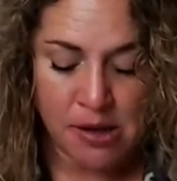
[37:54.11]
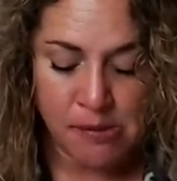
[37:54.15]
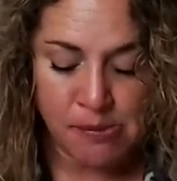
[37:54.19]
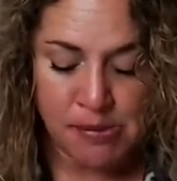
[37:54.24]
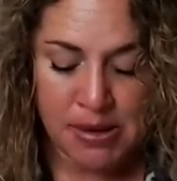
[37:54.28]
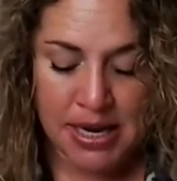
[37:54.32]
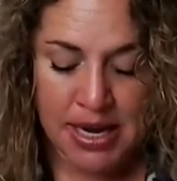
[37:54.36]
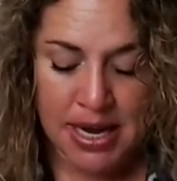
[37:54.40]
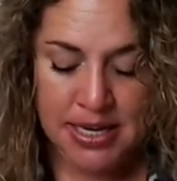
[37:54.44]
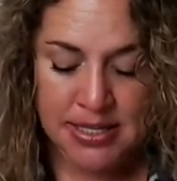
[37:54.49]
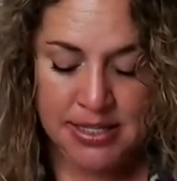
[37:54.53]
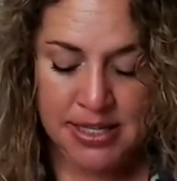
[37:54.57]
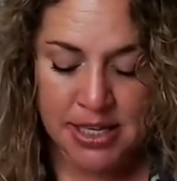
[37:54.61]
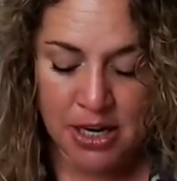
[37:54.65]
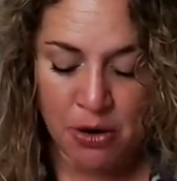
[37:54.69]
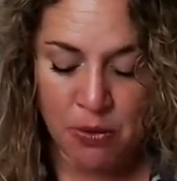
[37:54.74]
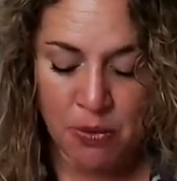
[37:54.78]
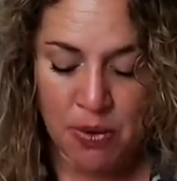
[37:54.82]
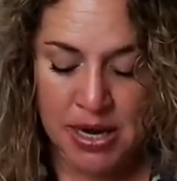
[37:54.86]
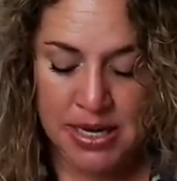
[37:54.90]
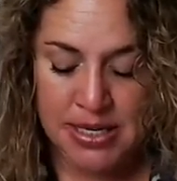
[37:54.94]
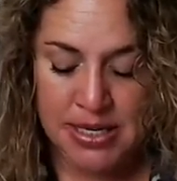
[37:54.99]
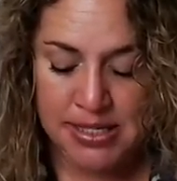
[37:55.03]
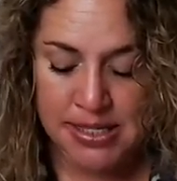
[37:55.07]
because there
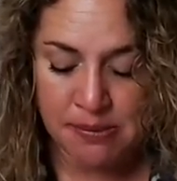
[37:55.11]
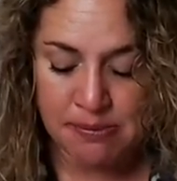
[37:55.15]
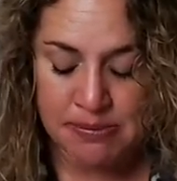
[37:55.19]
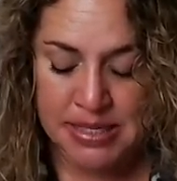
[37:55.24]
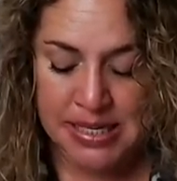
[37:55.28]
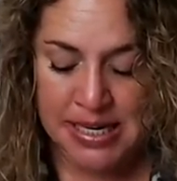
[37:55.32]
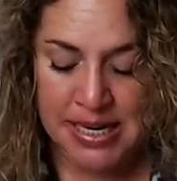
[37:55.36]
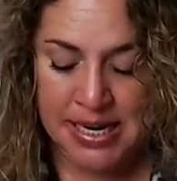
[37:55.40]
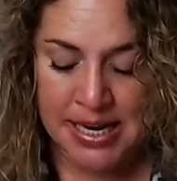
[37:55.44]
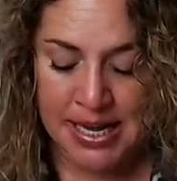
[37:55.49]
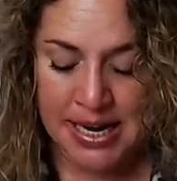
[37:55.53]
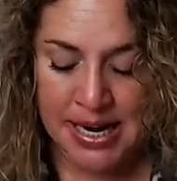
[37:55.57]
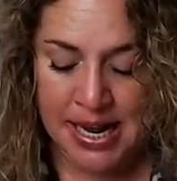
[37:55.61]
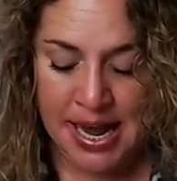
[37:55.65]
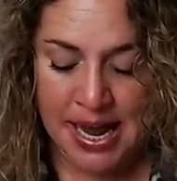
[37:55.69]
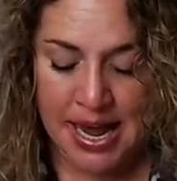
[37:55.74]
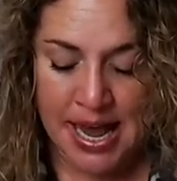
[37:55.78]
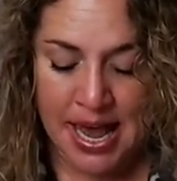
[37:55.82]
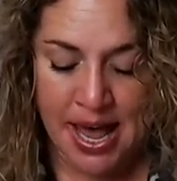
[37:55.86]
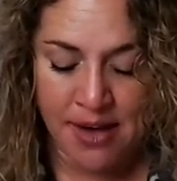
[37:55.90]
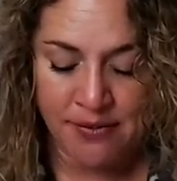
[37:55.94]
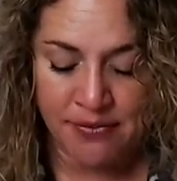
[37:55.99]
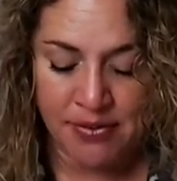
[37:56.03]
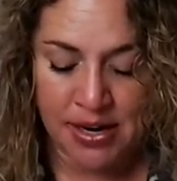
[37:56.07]
was some DNA
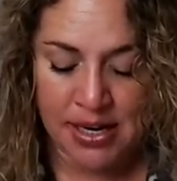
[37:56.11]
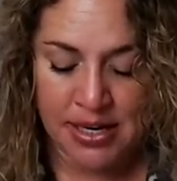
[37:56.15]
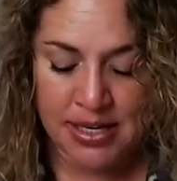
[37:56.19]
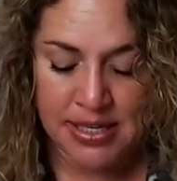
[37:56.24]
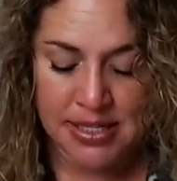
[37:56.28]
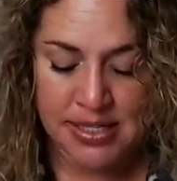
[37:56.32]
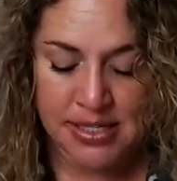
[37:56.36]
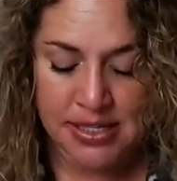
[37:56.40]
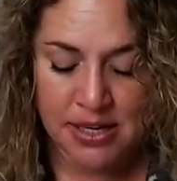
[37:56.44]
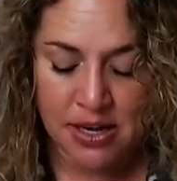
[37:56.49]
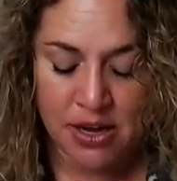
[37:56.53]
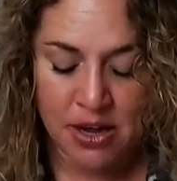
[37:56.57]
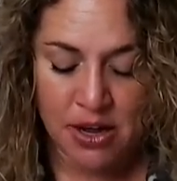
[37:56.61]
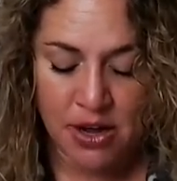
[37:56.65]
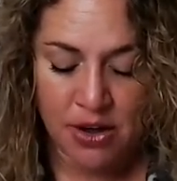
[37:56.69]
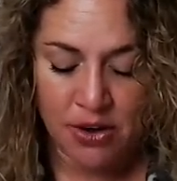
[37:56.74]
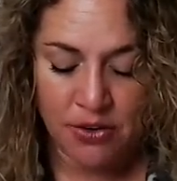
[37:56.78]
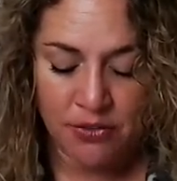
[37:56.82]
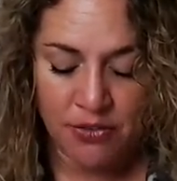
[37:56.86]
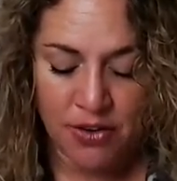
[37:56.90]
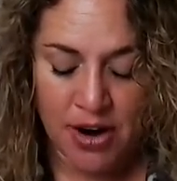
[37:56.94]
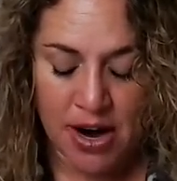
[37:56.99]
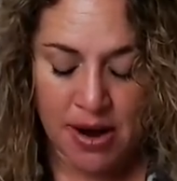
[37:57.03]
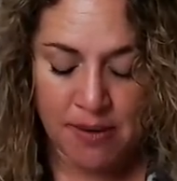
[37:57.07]
evidence
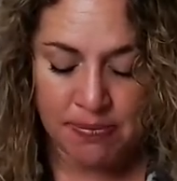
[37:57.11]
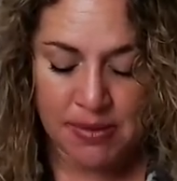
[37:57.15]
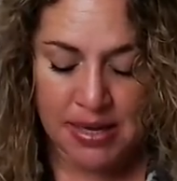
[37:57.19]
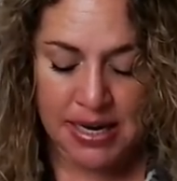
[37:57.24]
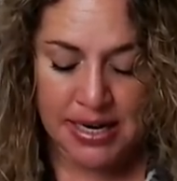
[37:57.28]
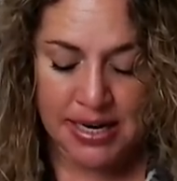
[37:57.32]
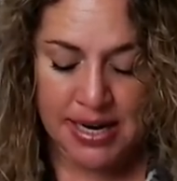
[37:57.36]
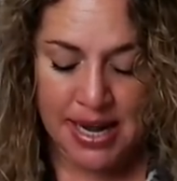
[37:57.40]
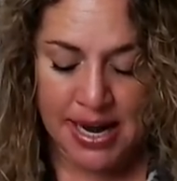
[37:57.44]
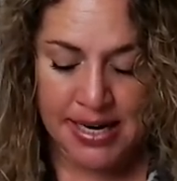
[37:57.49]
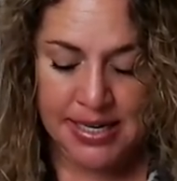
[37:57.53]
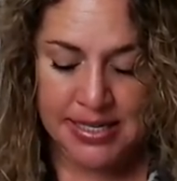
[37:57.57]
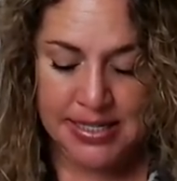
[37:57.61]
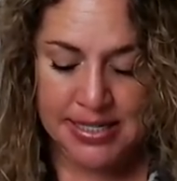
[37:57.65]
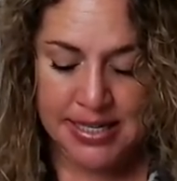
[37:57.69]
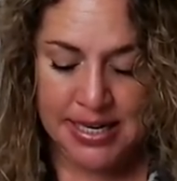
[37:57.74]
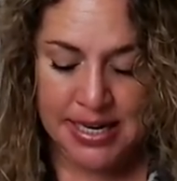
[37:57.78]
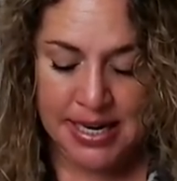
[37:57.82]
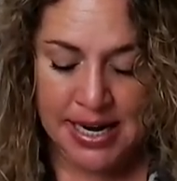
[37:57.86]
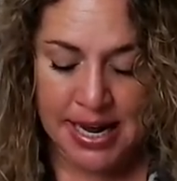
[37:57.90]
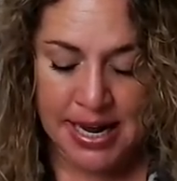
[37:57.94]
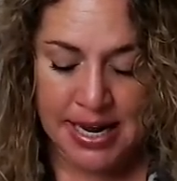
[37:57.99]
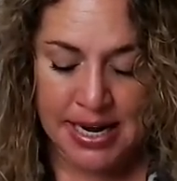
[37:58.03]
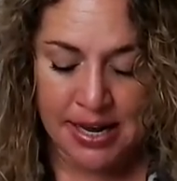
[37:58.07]
from the
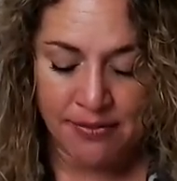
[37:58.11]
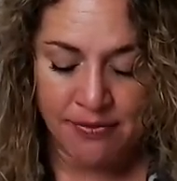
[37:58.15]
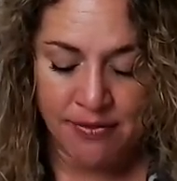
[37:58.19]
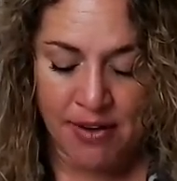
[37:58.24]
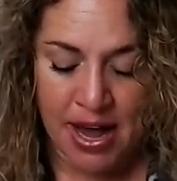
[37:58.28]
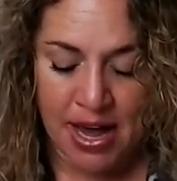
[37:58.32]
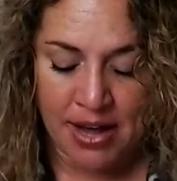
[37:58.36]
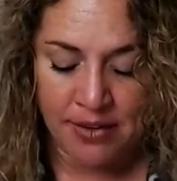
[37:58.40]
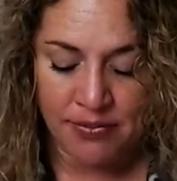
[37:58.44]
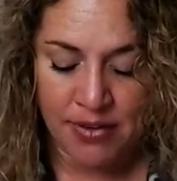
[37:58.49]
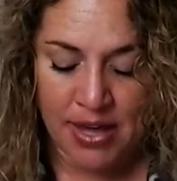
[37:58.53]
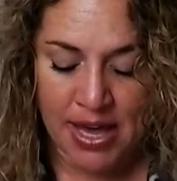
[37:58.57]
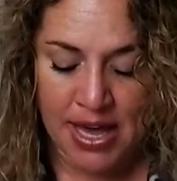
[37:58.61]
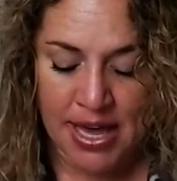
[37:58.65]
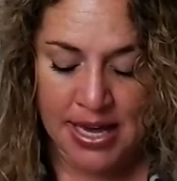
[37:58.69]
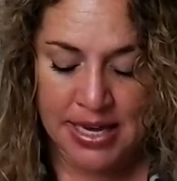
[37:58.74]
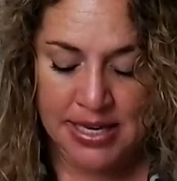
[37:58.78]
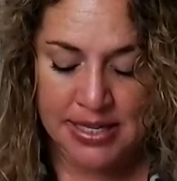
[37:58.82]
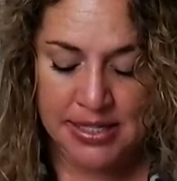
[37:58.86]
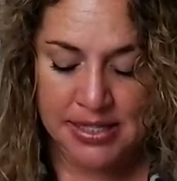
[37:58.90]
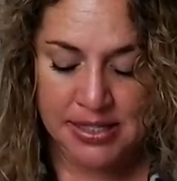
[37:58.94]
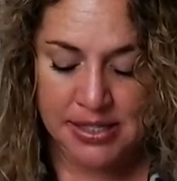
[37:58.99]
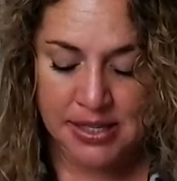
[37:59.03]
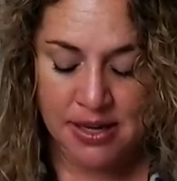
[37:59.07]
1985
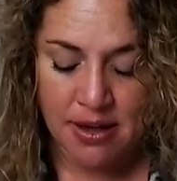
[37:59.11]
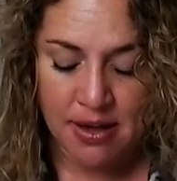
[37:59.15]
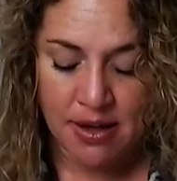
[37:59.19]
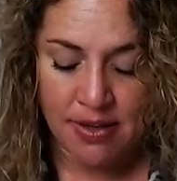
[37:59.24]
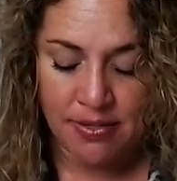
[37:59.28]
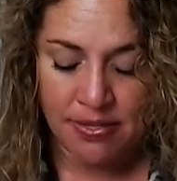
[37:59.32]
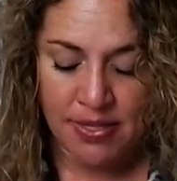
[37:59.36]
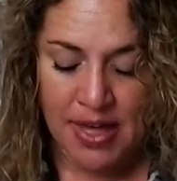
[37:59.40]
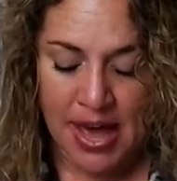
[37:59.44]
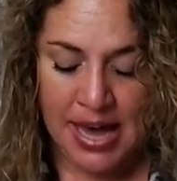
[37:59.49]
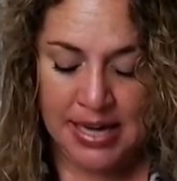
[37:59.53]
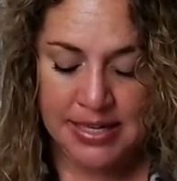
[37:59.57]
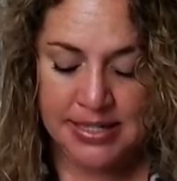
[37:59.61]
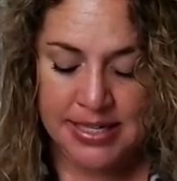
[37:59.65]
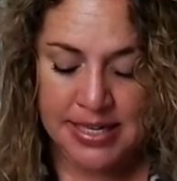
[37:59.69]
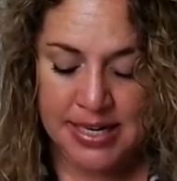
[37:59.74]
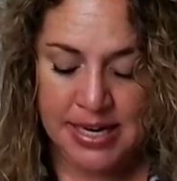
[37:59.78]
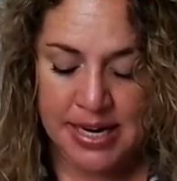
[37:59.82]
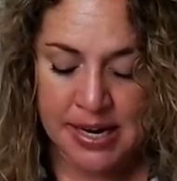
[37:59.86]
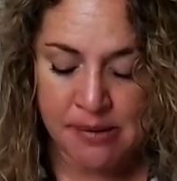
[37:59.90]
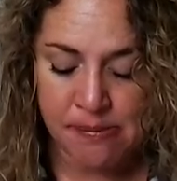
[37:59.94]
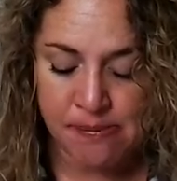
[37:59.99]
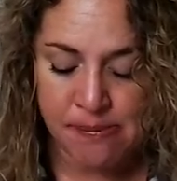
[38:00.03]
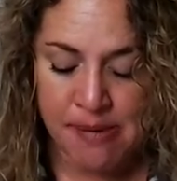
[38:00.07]
case that
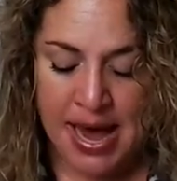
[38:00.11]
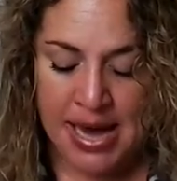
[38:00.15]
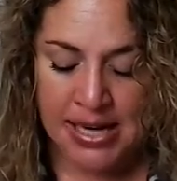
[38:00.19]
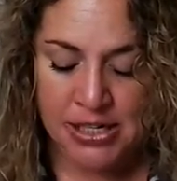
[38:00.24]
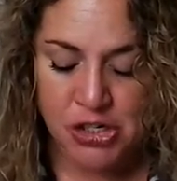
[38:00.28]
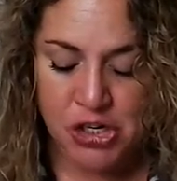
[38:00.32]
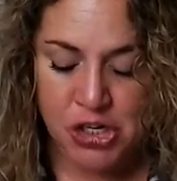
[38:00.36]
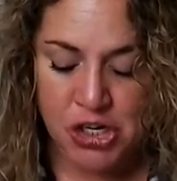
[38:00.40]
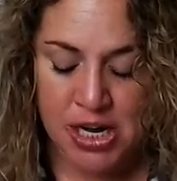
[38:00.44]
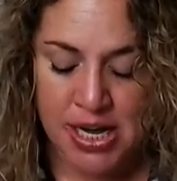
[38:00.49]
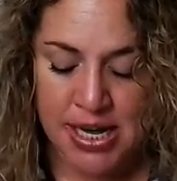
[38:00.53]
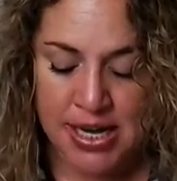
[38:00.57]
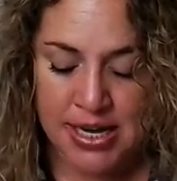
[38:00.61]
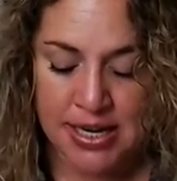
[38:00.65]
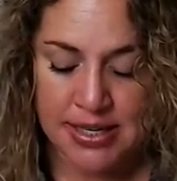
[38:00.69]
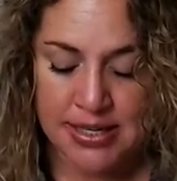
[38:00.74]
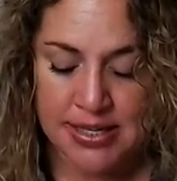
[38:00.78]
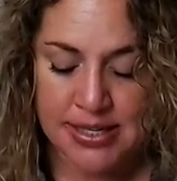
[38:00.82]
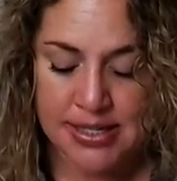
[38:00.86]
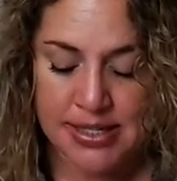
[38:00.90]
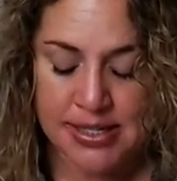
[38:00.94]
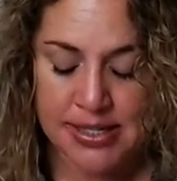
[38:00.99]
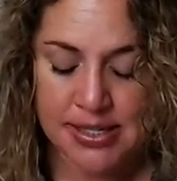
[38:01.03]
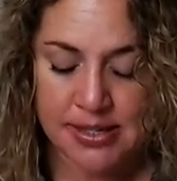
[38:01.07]
didn't match
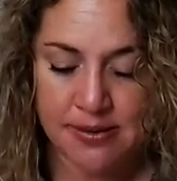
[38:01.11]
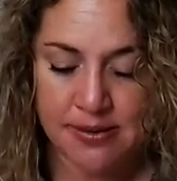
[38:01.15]
his.